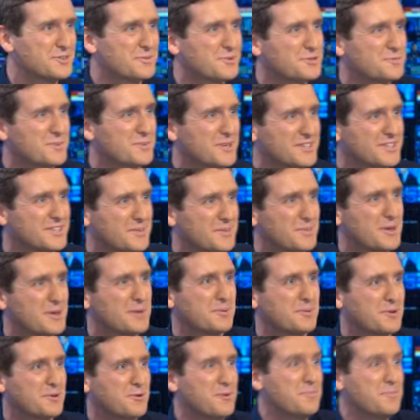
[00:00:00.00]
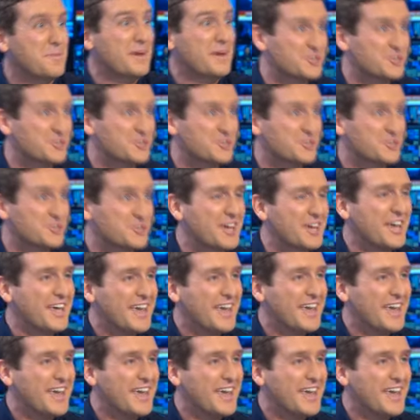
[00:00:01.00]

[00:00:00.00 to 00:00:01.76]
which means that people who are mentioned